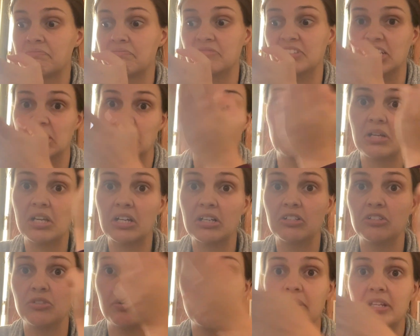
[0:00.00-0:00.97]
They don't care to
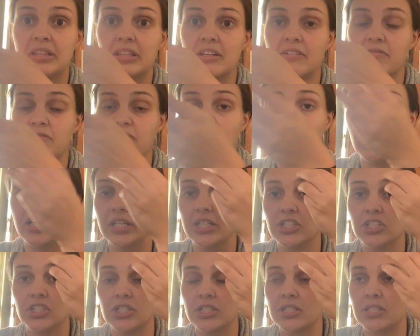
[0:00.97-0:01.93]
do anything fun.
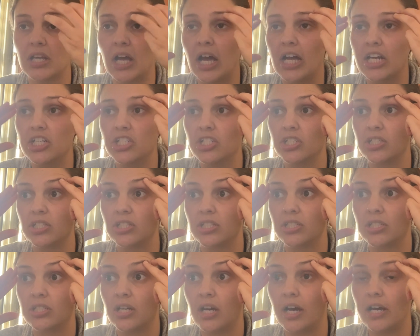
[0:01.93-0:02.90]
It's just, I
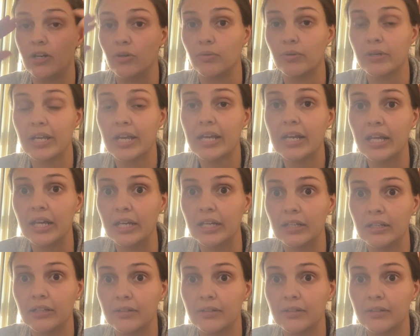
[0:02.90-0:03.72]
don't get it.